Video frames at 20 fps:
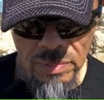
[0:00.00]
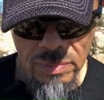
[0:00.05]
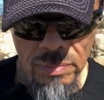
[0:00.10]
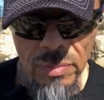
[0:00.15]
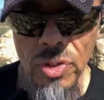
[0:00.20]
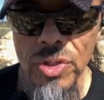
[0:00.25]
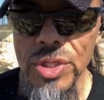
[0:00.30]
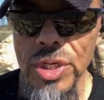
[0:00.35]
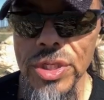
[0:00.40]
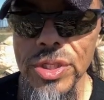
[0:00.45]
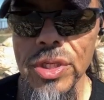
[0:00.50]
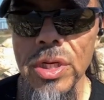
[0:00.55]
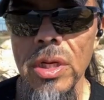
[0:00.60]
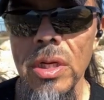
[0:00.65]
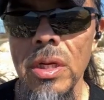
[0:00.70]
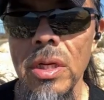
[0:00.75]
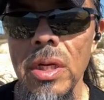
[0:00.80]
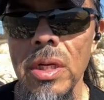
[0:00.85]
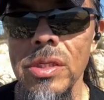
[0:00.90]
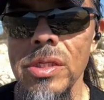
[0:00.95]

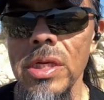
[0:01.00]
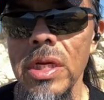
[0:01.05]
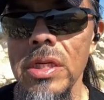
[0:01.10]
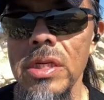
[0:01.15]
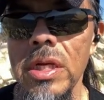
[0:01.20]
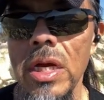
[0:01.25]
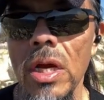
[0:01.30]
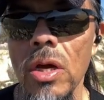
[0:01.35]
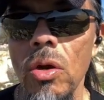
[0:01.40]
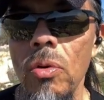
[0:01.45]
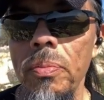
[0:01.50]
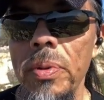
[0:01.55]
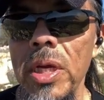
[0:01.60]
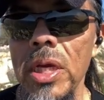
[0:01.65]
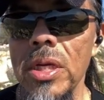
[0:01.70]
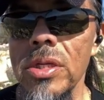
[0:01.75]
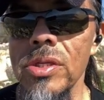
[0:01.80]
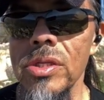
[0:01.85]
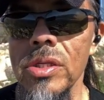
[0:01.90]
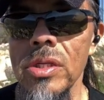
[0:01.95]
Majesca and Santiago
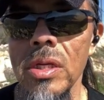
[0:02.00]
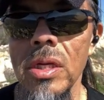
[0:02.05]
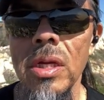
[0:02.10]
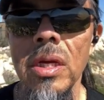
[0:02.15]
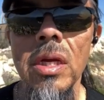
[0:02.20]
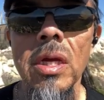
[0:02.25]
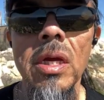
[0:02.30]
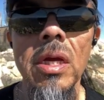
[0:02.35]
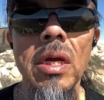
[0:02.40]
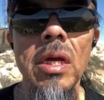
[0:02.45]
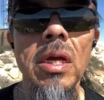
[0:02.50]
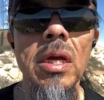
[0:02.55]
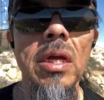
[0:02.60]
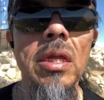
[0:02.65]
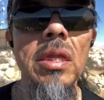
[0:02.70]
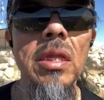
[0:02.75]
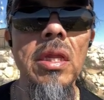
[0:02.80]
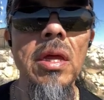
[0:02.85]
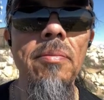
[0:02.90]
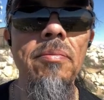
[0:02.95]
peaks.
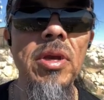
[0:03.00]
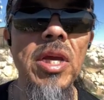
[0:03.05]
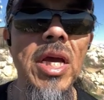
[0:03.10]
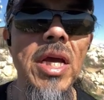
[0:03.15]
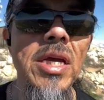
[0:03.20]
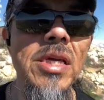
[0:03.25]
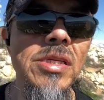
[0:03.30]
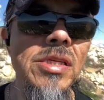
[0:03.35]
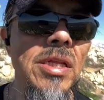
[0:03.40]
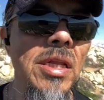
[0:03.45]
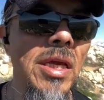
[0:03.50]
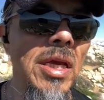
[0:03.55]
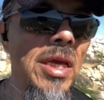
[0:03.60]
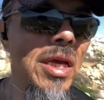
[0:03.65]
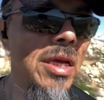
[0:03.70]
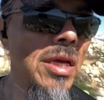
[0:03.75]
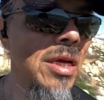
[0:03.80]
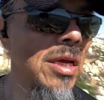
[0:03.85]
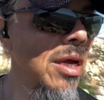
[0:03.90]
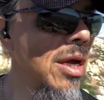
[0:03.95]
And then that big ass
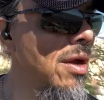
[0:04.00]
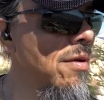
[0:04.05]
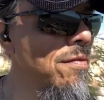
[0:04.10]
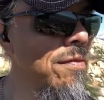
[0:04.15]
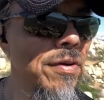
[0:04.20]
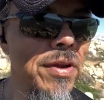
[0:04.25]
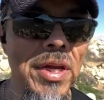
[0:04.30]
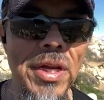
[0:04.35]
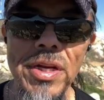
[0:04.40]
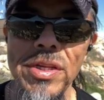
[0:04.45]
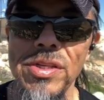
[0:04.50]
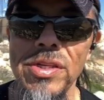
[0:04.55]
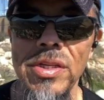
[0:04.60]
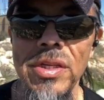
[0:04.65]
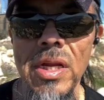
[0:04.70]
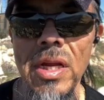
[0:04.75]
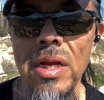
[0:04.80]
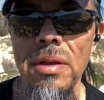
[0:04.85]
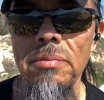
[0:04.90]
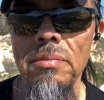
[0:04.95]
lake, I forget its
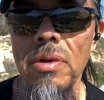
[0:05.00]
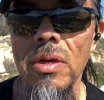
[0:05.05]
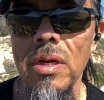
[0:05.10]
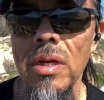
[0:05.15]
name.